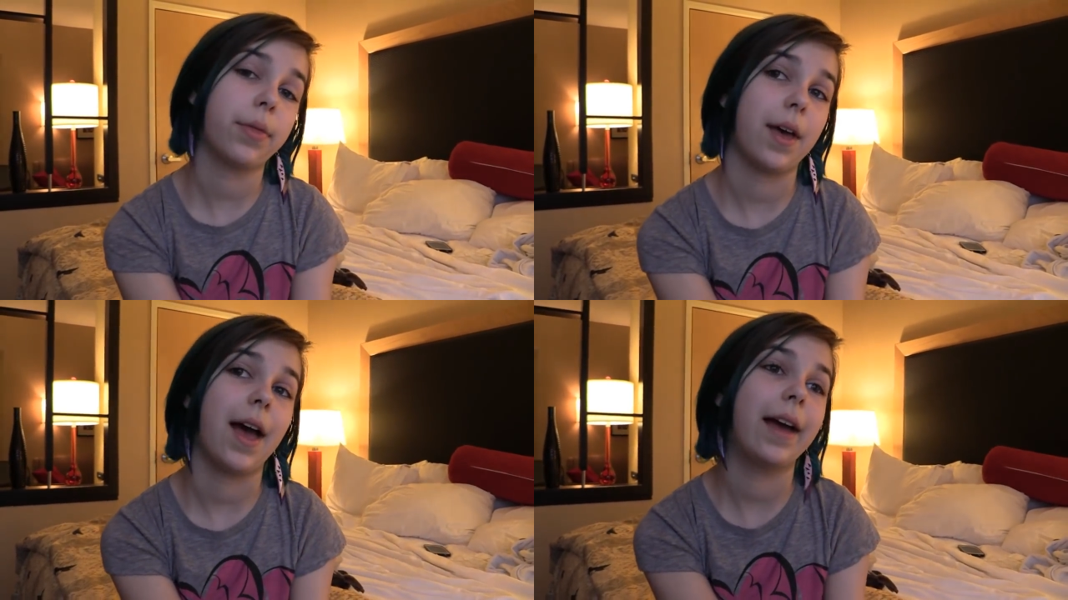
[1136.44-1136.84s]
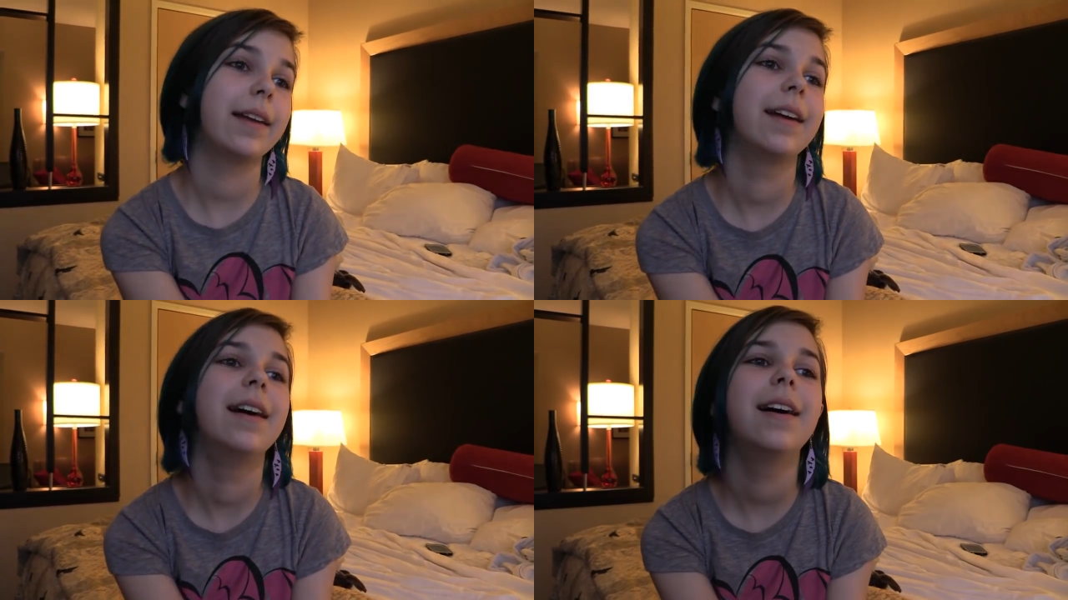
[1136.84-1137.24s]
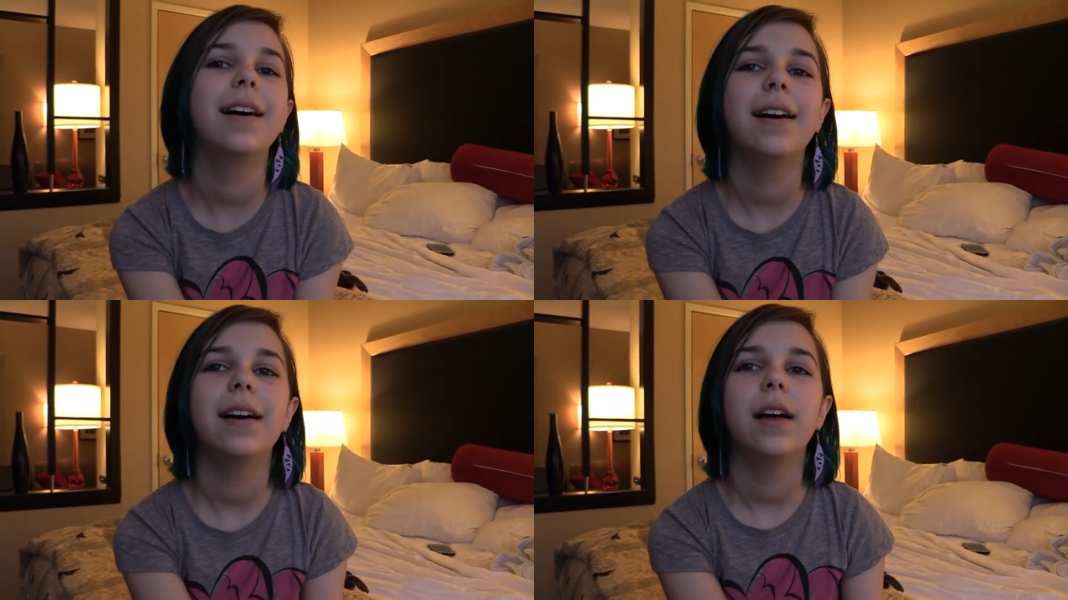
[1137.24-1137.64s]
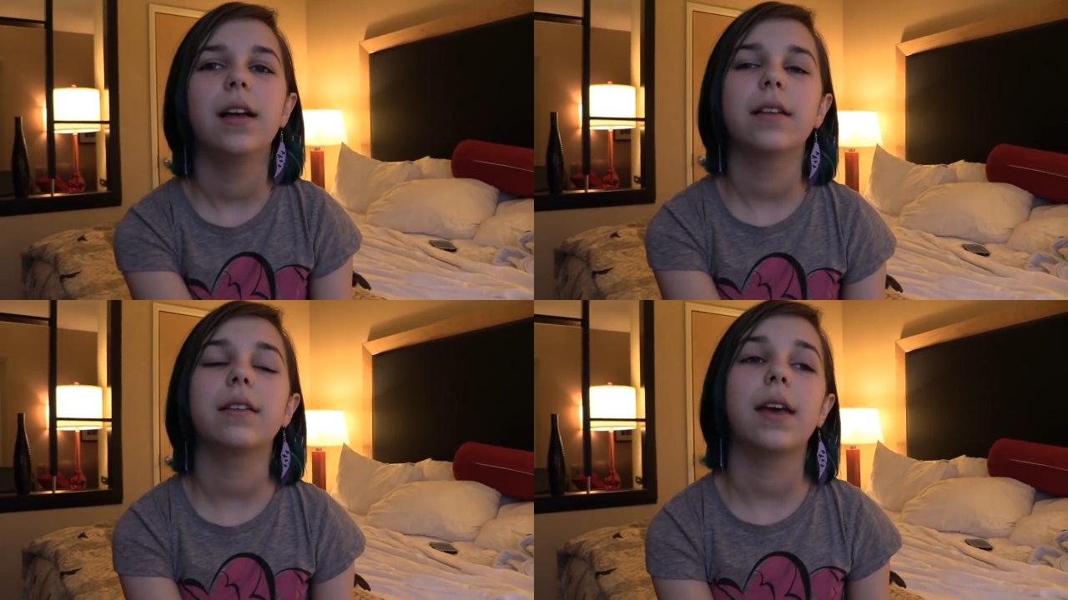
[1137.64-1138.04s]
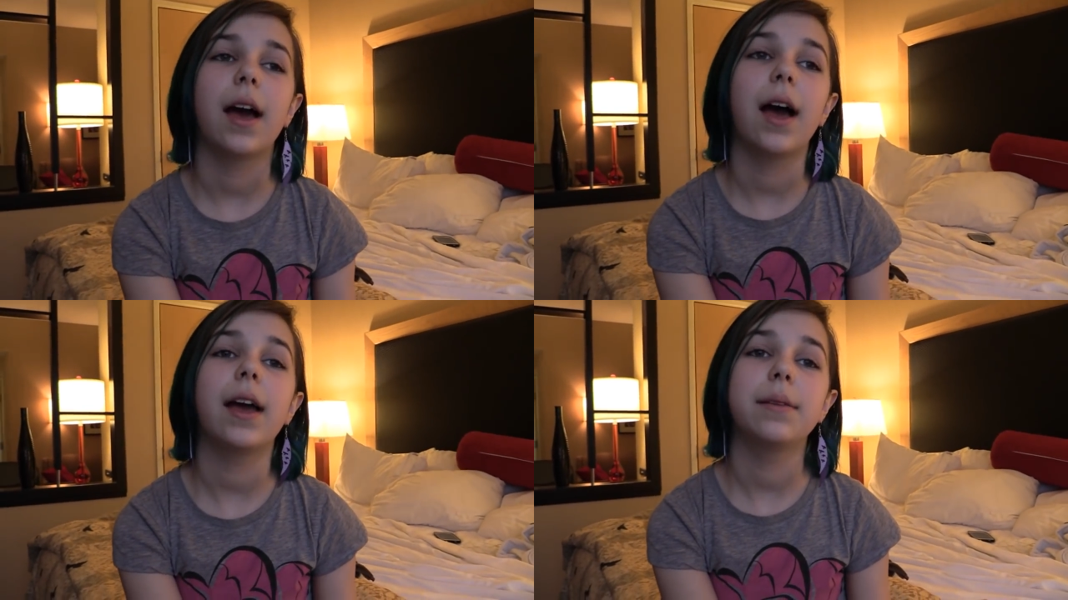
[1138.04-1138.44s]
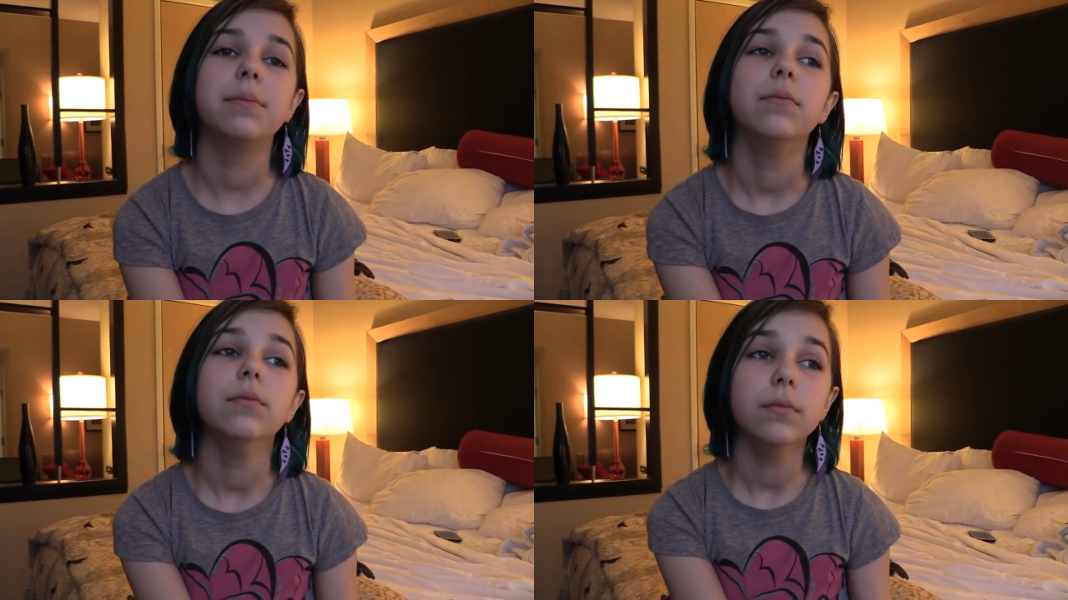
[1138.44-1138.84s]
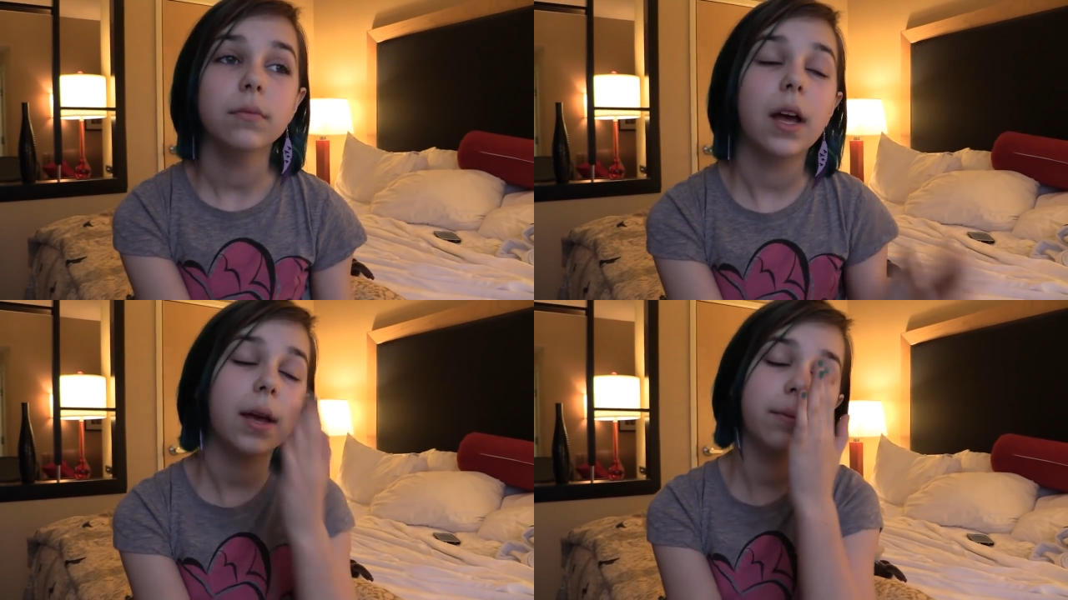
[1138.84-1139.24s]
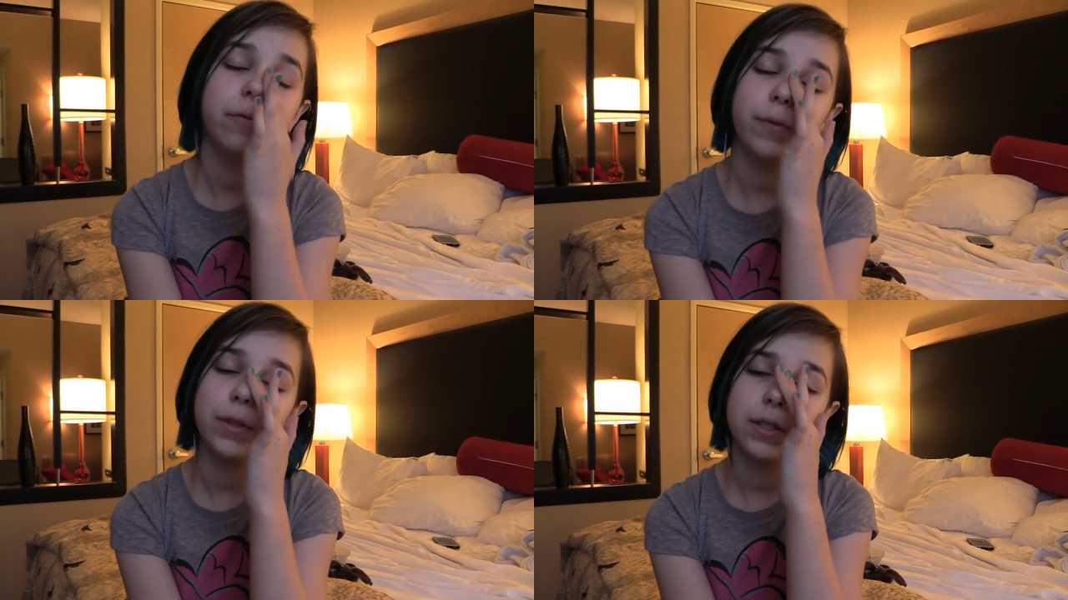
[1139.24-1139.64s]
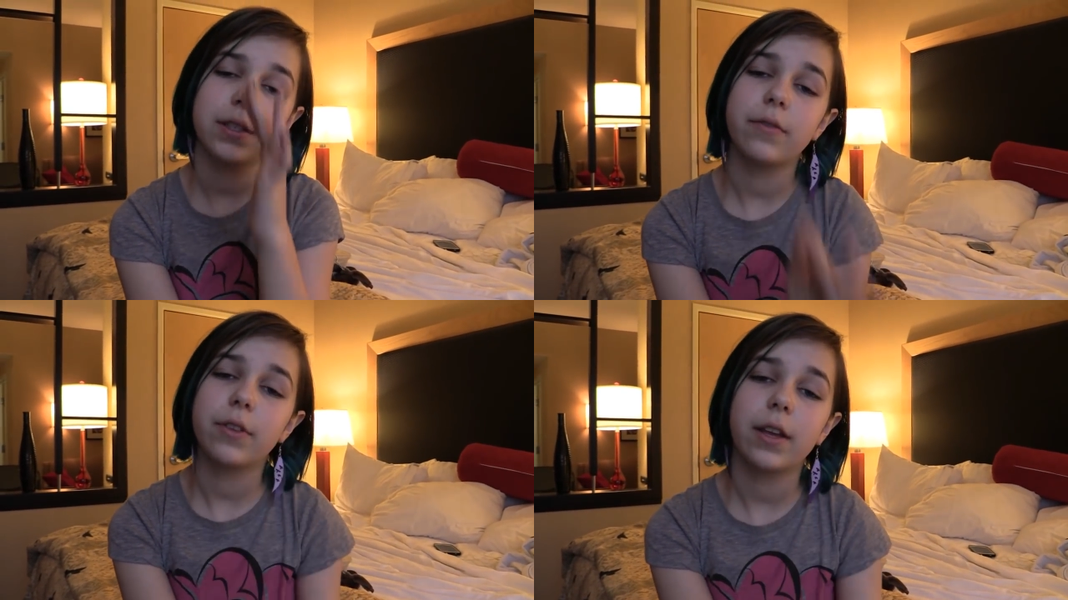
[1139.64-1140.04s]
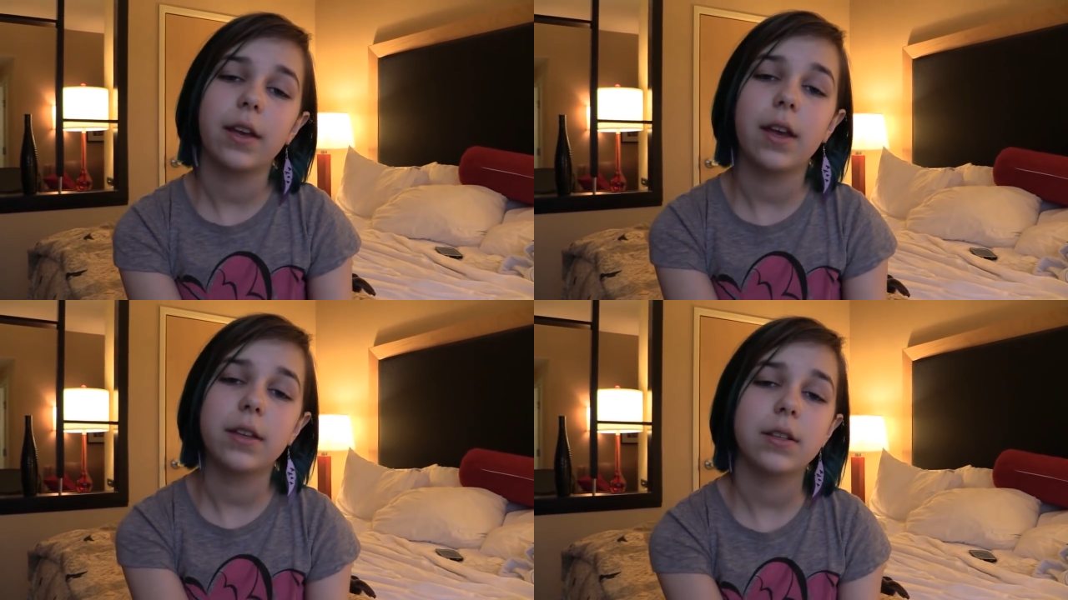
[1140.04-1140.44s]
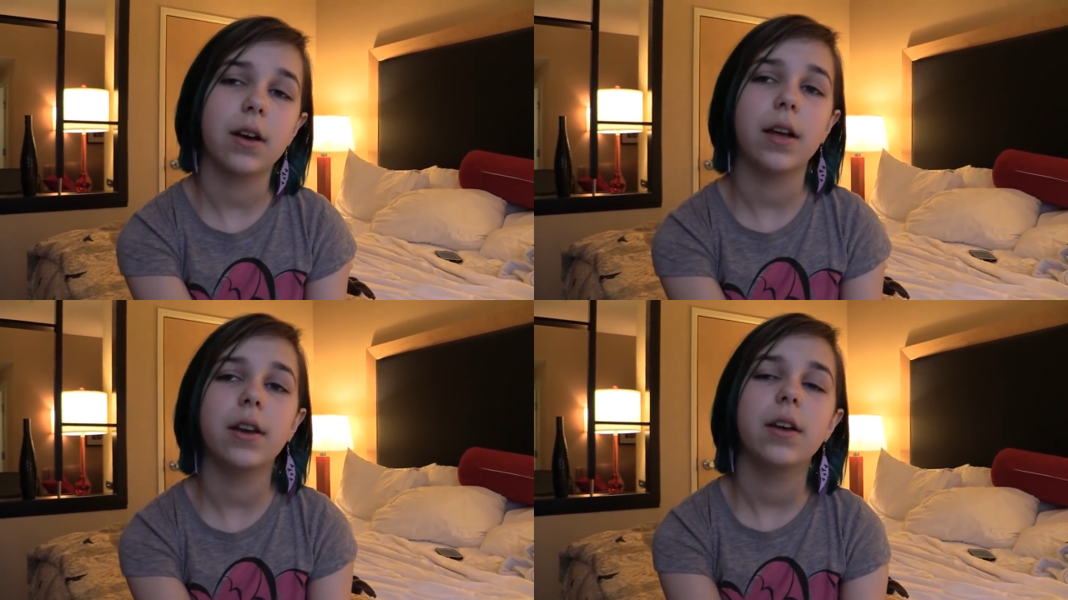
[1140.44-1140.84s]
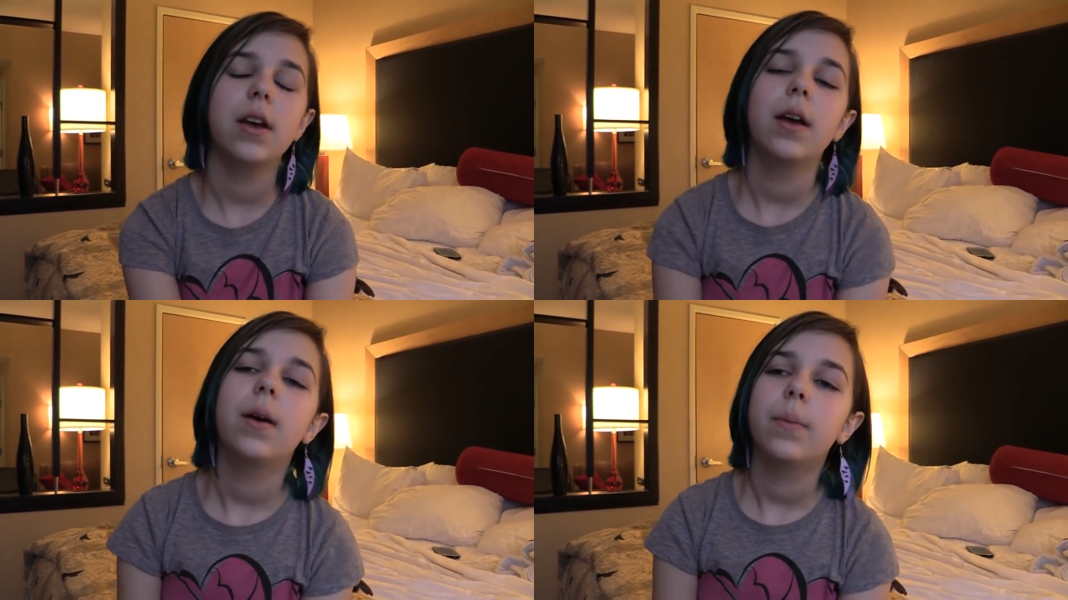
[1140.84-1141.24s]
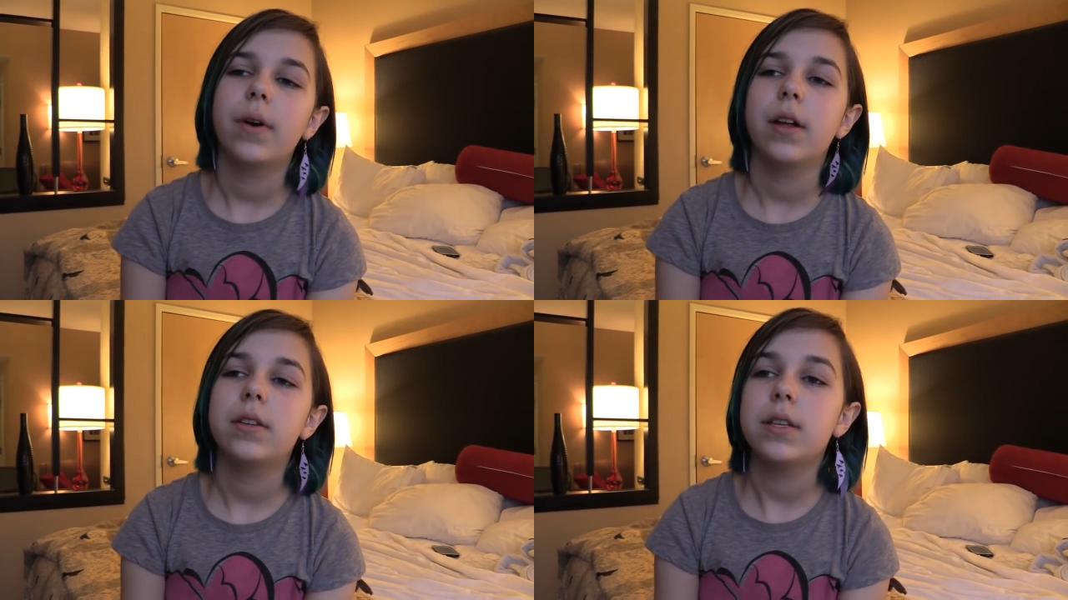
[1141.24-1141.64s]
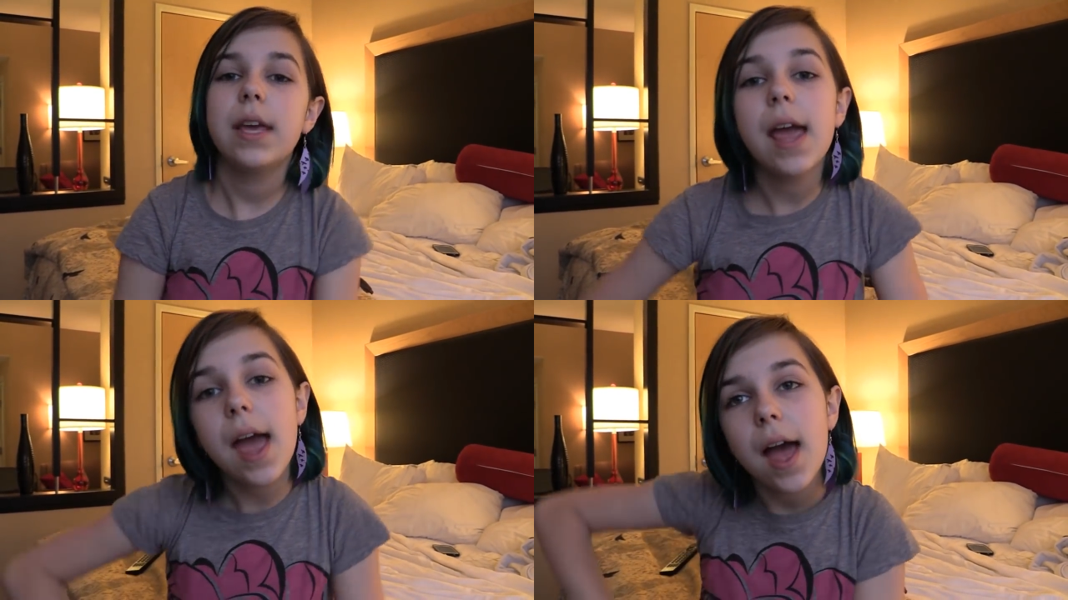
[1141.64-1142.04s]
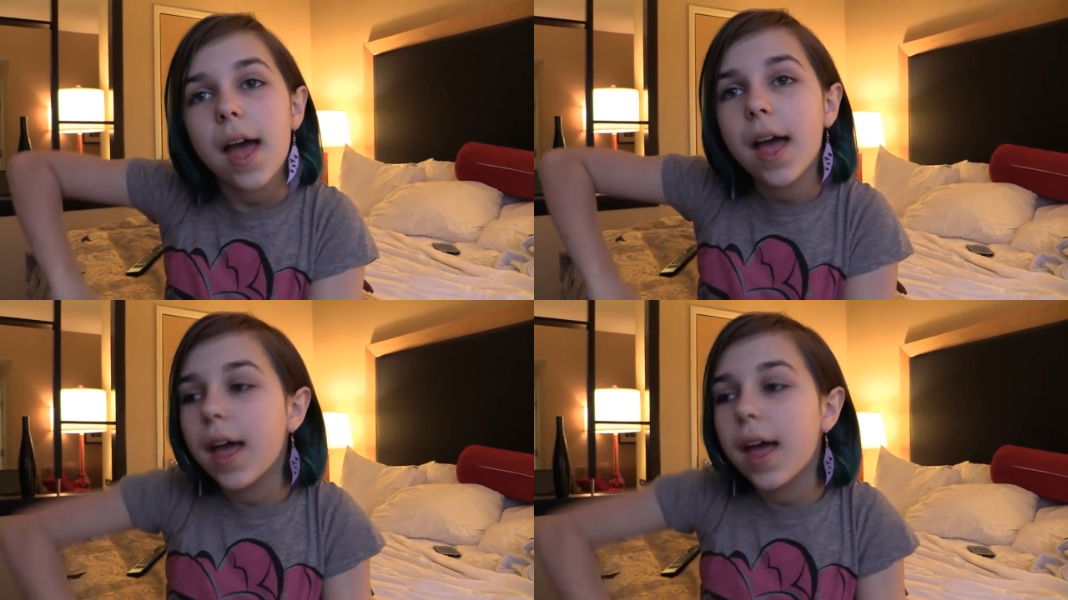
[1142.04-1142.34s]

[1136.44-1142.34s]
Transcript: that. you sound a little funny. Yeah, I I've been sniffling yep. a ton. But got yeah. your first limited